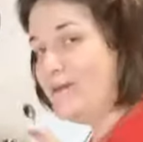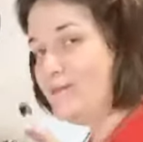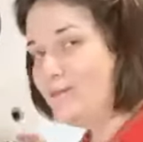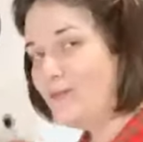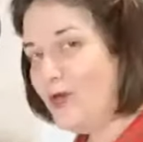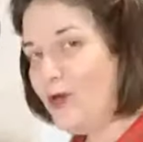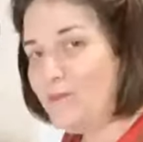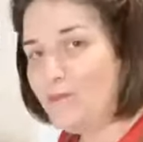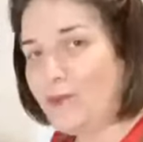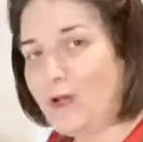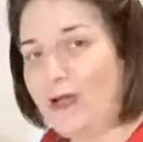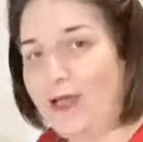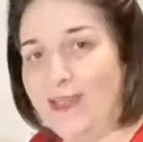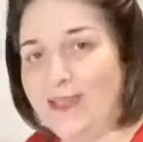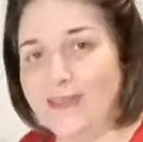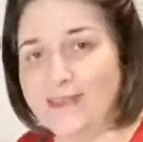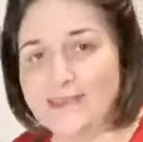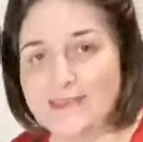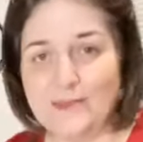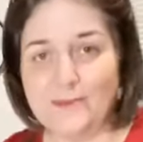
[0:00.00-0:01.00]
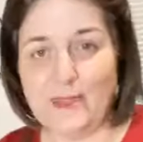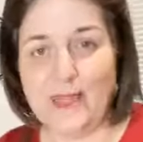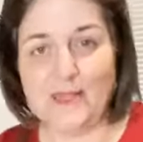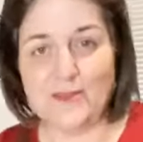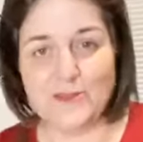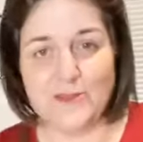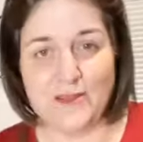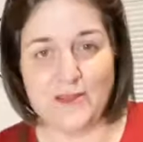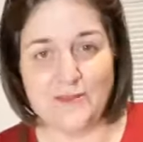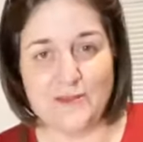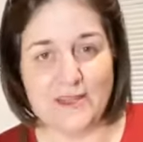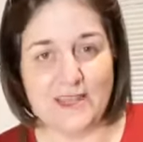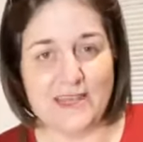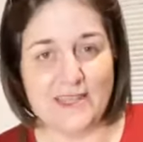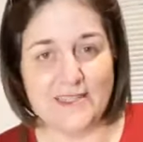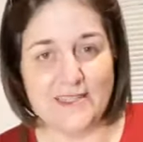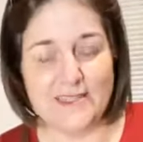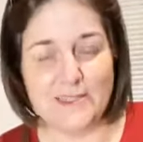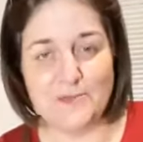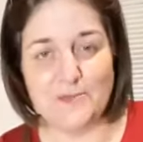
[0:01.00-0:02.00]
am not buying some extra
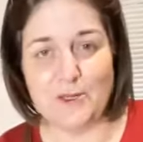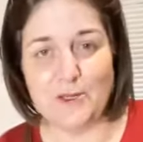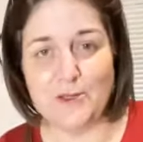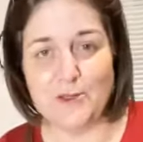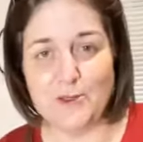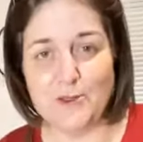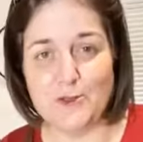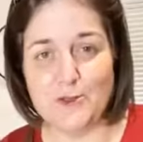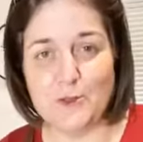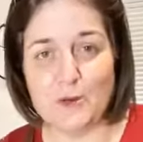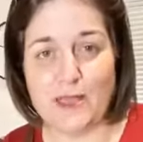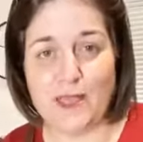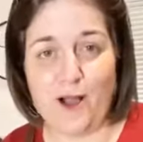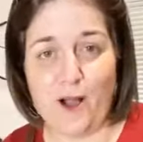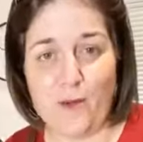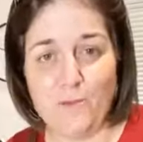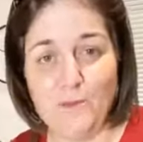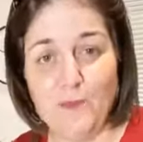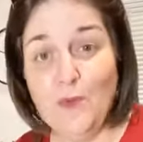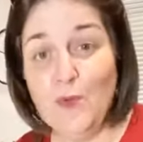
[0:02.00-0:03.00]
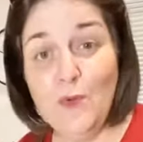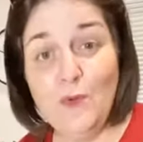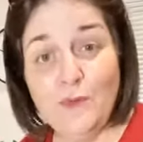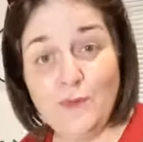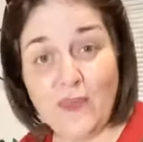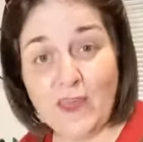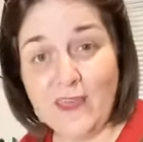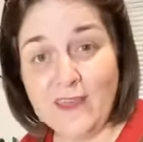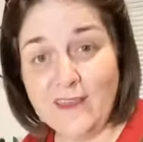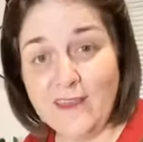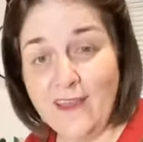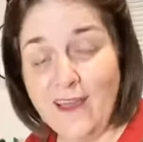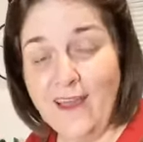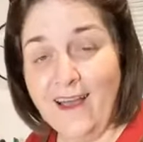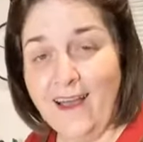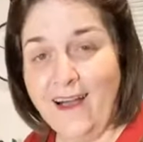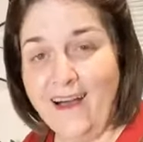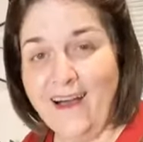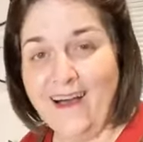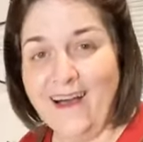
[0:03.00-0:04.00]
ingredients is because we are moving
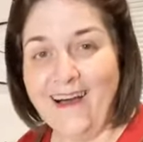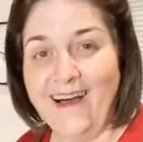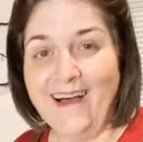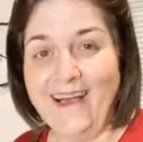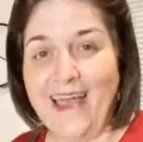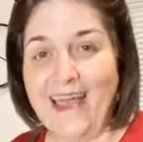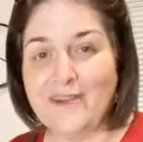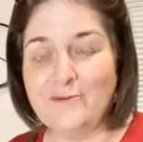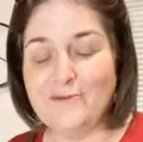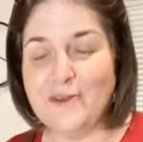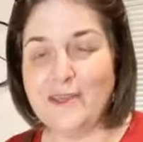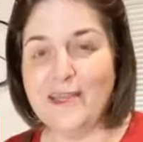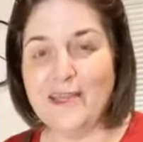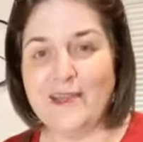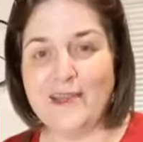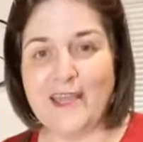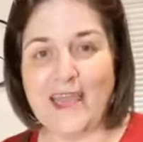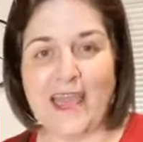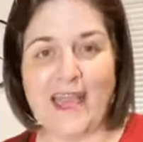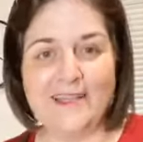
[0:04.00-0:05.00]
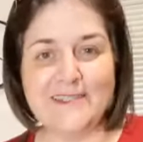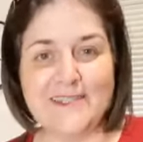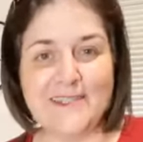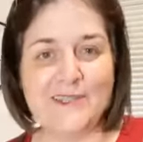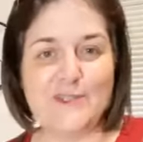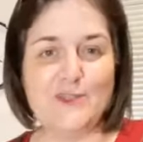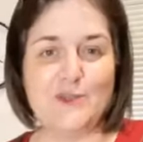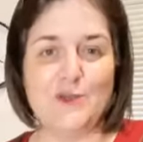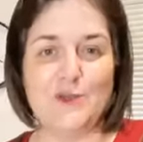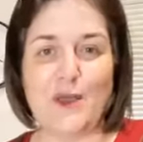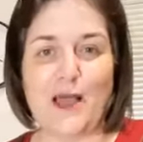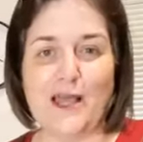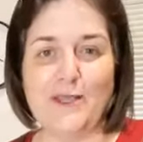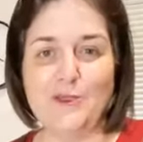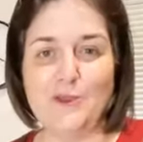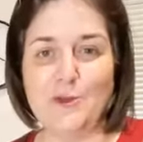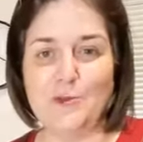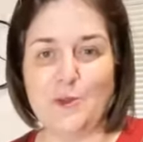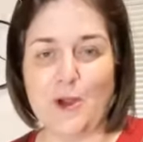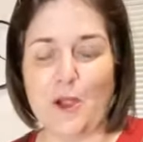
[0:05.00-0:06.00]
uh, and relocating to our
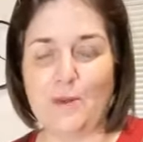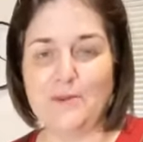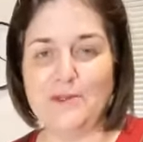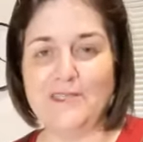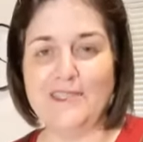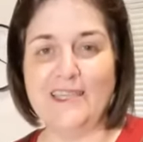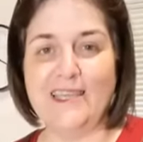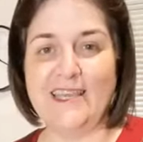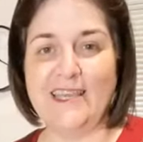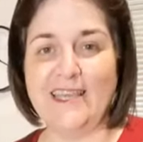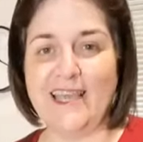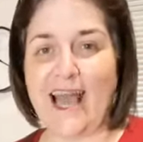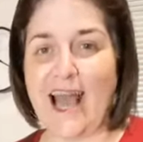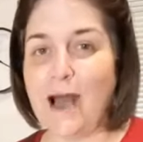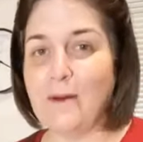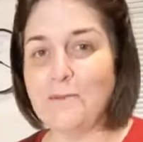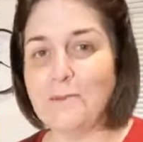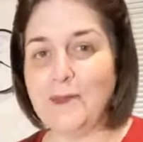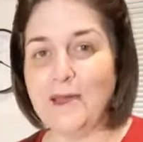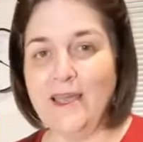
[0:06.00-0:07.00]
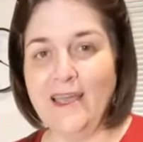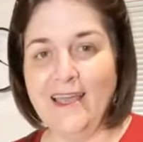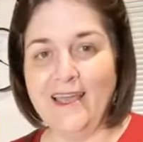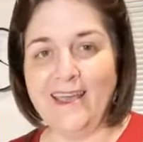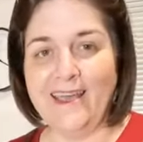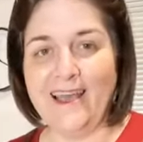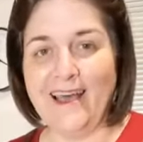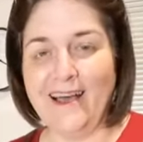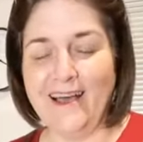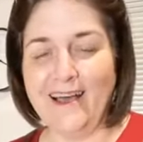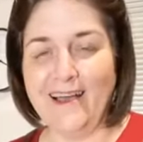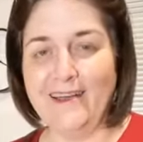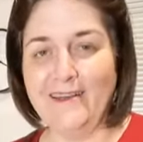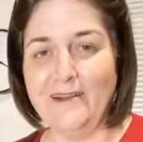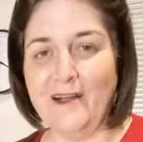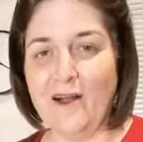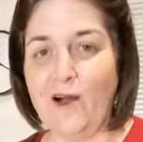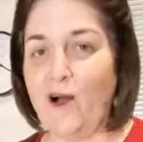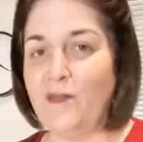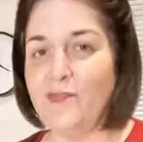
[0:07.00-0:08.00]
new property up uh,
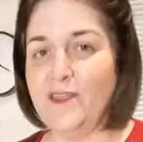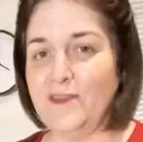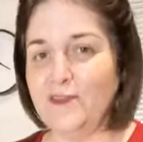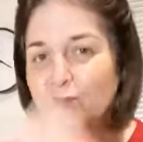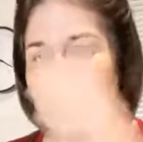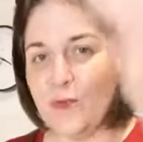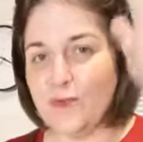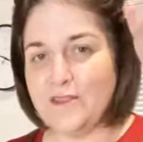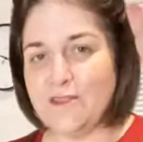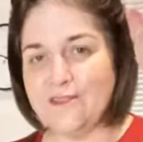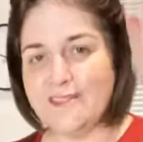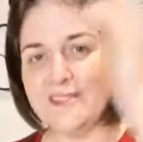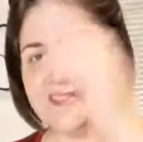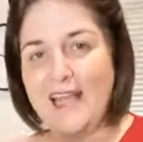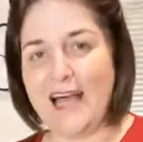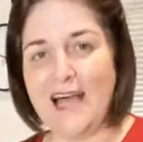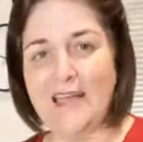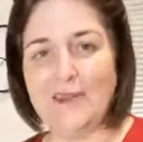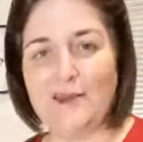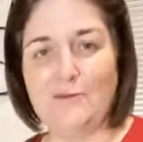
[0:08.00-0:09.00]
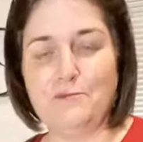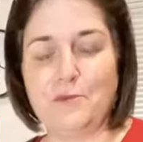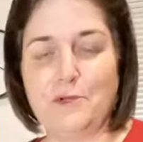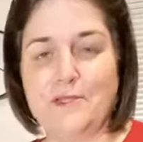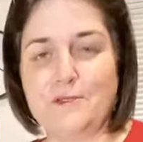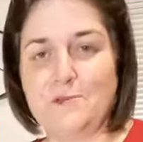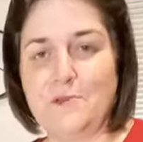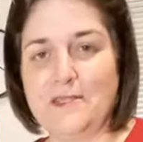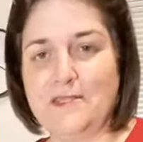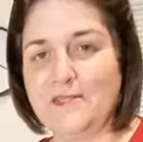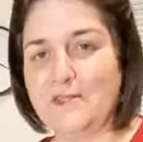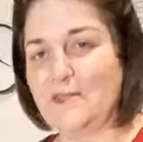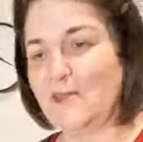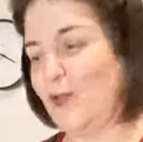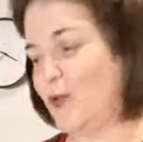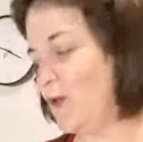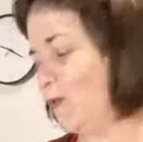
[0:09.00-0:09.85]
on the northern side of Brisbane so